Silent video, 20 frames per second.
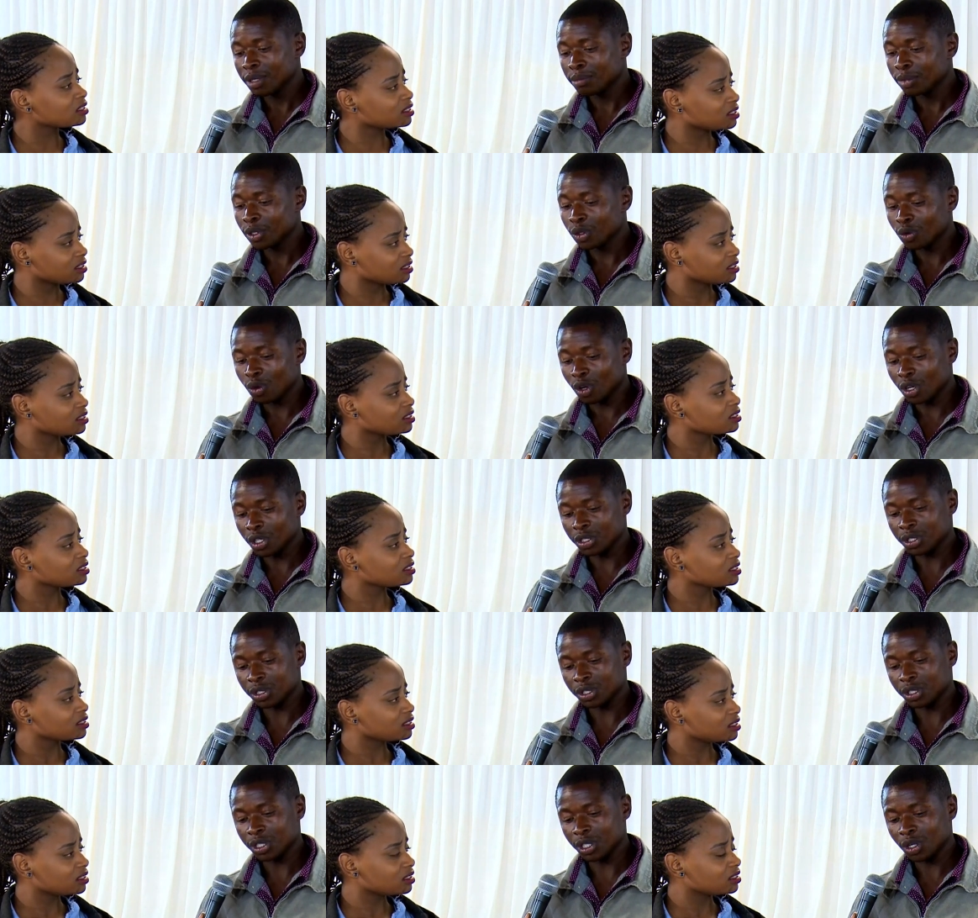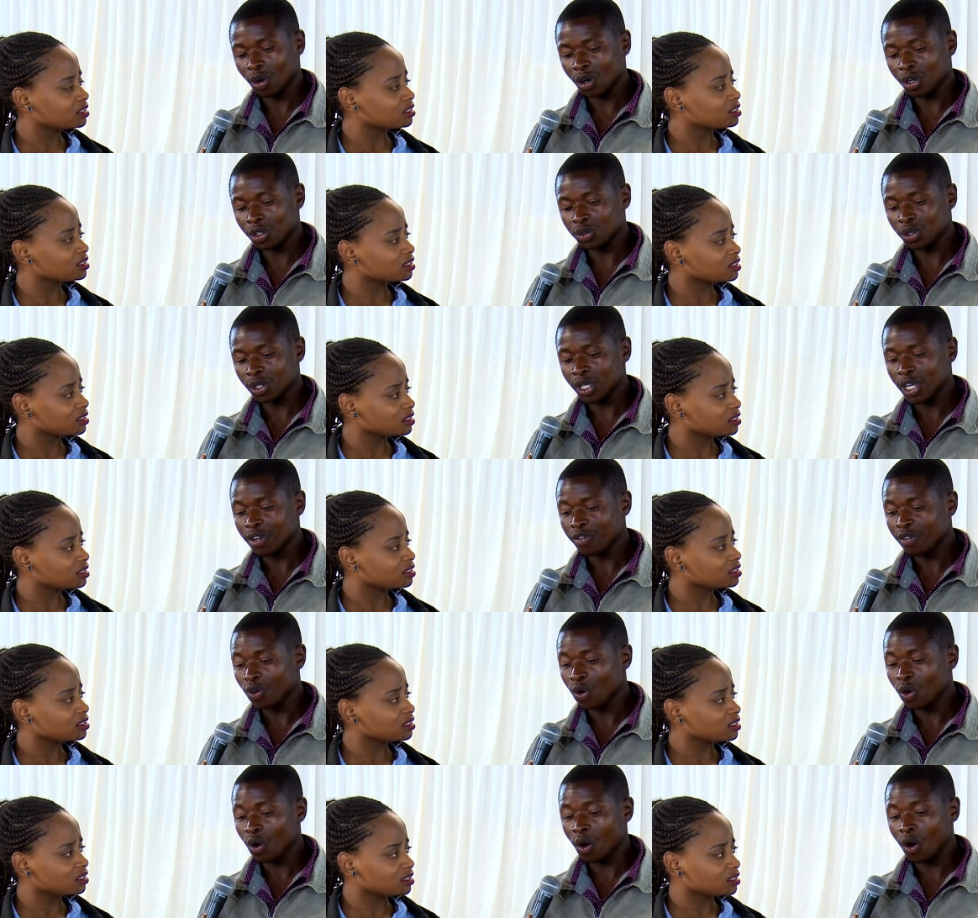Speaker 1: Because also if
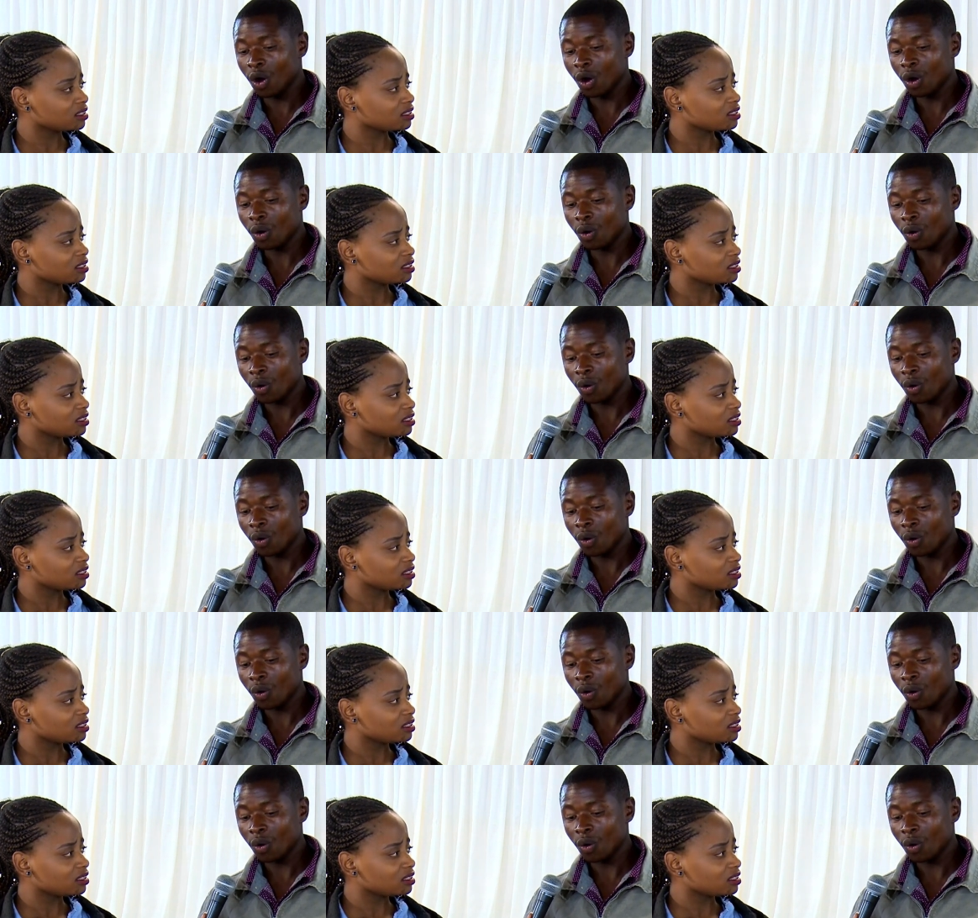you